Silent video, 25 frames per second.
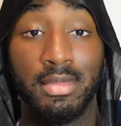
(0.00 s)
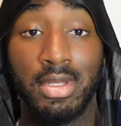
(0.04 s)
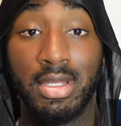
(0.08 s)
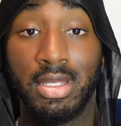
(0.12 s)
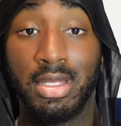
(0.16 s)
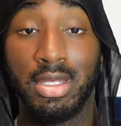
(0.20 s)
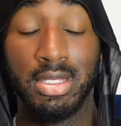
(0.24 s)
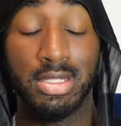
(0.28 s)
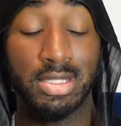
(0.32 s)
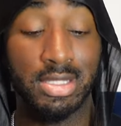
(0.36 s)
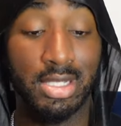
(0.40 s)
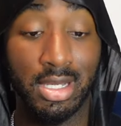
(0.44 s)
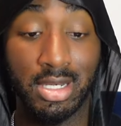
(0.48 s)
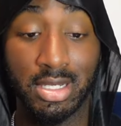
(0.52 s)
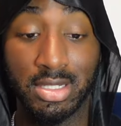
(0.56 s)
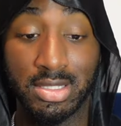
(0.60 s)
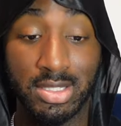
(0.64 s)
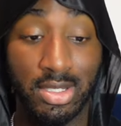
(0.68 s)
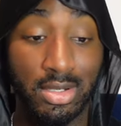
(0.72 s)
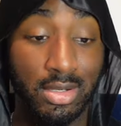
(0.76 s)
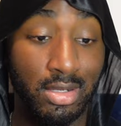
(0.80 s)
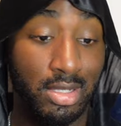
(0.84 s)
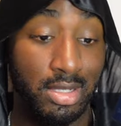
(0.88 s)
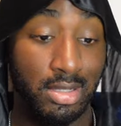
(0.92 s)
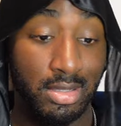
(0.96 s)
he started
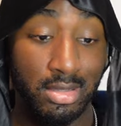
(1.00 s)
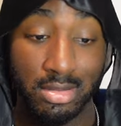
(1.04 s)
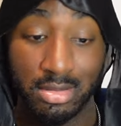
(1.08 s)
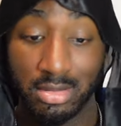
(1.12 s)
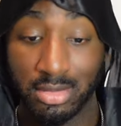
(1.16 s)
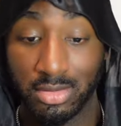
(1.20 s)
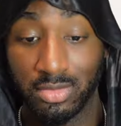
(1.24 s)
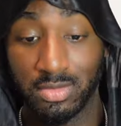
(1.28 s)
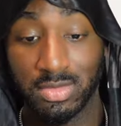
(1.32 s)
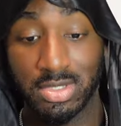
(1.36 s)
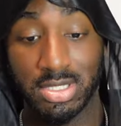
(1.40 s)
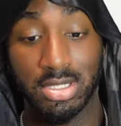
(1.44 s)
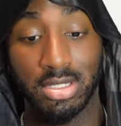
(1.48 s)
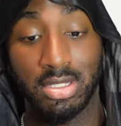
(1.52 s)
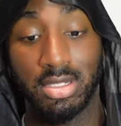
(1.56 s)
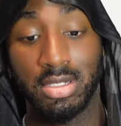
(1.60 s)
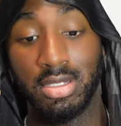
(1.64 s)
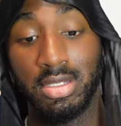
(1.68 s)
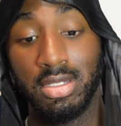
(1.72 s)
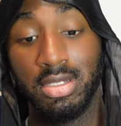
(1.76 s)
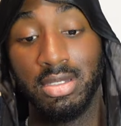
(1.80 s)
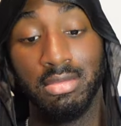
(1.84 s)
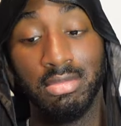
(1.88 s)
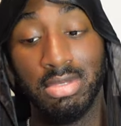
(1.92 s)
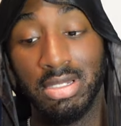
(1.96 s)
talking, you know what I'm saying?
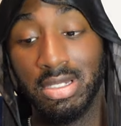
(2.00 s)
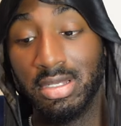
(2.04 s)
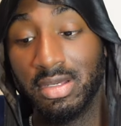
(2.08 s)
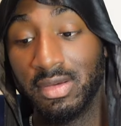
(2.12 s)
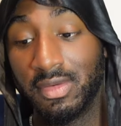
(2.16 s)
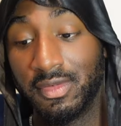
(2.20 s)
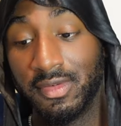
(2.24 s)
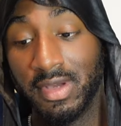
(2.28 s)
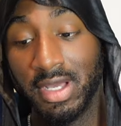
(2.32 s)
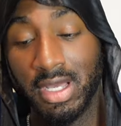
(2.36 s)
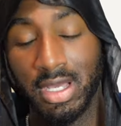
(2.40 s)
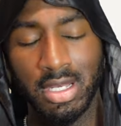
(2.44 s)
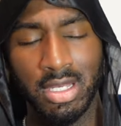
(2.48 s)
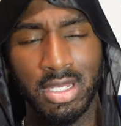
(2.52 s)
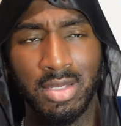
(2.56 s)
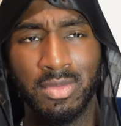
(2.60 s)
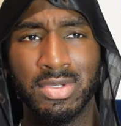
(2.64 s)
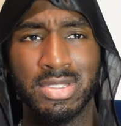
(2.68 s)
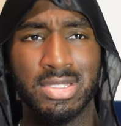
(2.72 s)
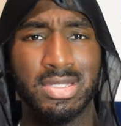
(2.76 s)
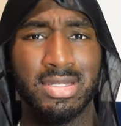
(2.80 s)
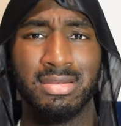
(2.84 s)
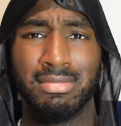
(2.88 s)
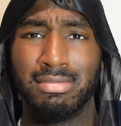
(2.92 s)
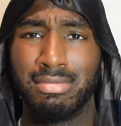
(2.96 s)
He, he looked fine. He
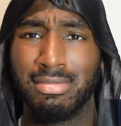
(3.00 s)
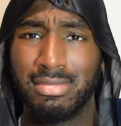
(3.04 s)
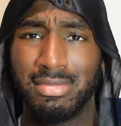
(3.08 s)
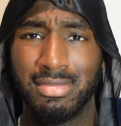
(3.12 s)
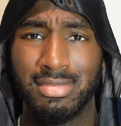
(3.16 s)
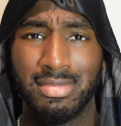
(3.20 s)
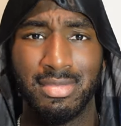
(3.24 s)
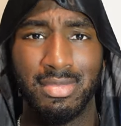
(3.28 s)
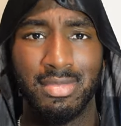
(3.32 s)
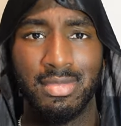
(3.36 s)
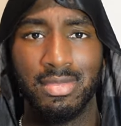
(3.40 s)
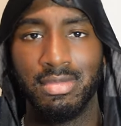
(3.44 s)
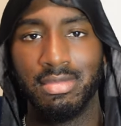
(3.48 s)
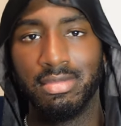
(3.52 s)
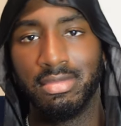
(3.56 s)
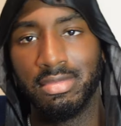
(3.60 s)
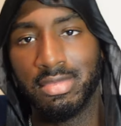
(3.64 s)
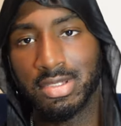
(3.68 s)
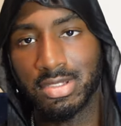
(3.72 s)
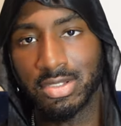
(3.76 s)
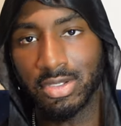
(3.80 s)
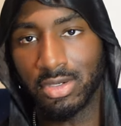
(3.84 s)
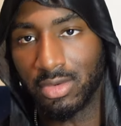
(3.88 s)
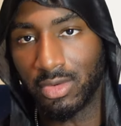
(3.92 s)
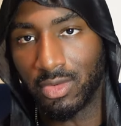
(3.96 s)
wasn't
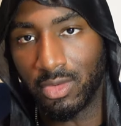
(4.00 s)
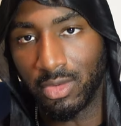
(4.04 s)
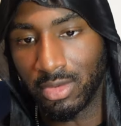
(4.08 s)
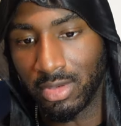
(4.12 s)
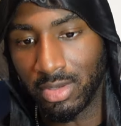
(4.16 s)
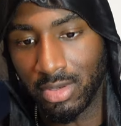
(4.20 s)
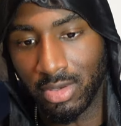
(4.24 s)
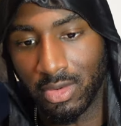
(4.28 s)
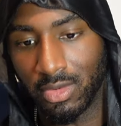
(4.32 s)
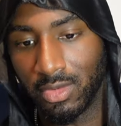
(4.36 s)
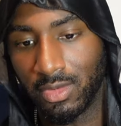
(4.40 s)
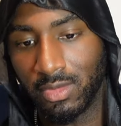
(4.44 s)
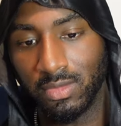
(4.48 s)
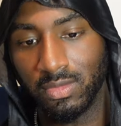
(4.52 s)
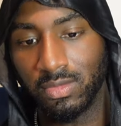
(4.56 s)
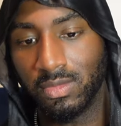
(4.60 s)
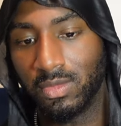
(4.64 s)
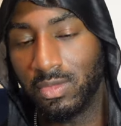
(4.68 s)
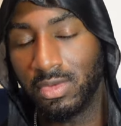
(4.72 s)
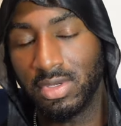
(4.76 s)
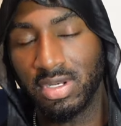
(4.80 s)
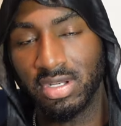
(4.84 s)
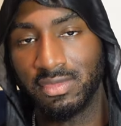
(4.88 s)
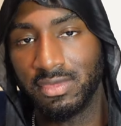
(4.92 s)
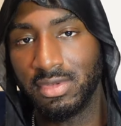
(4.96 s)
so quote unquote
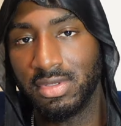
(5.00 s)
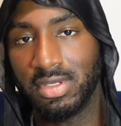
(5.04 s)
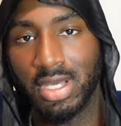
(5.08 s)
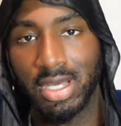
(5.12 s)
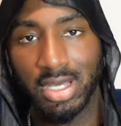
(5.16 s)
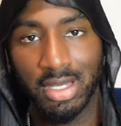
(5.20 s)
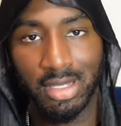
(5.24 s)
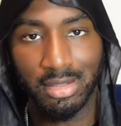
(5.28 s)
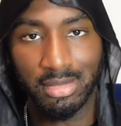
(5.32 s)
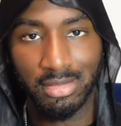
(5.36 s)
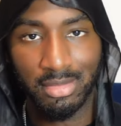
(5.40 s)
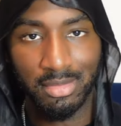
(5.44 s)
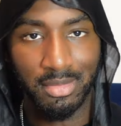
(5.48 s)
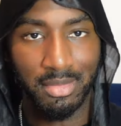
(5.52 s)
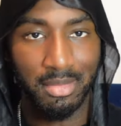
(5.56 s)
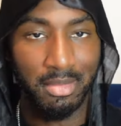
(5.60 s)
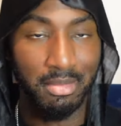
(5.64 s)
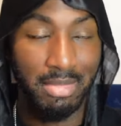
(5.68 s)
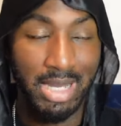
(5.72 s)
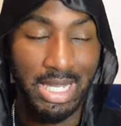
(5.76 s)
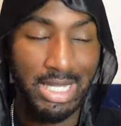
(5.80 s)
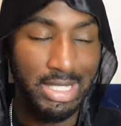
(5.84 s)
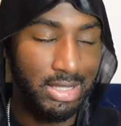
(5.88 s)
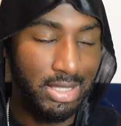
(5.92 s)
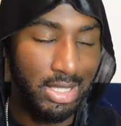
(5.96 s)
whatever y'all
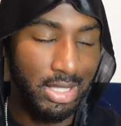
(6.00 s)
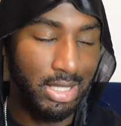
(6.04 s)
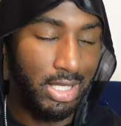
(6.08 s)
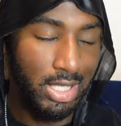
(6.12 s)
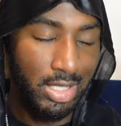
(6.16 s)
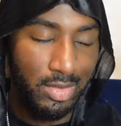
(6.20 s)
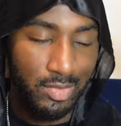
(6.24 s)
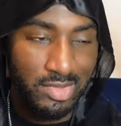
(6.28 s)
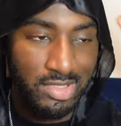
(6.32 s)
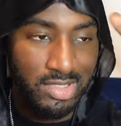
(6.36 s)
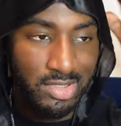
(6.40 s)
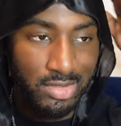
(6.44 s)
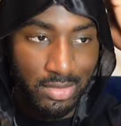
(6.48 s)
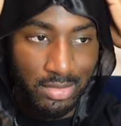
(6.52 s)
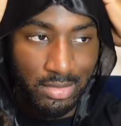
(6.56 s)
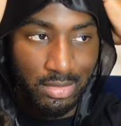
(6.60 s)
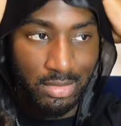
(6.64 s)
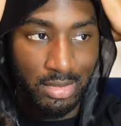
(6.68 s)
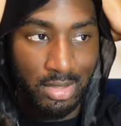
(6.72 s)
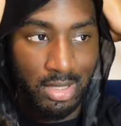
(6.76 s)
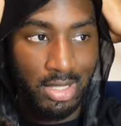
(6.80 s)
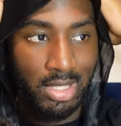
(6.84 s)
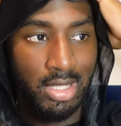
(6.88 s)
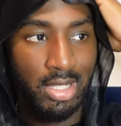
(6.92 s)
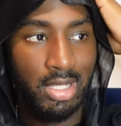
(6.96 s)
might think he was
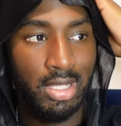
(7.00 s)
on.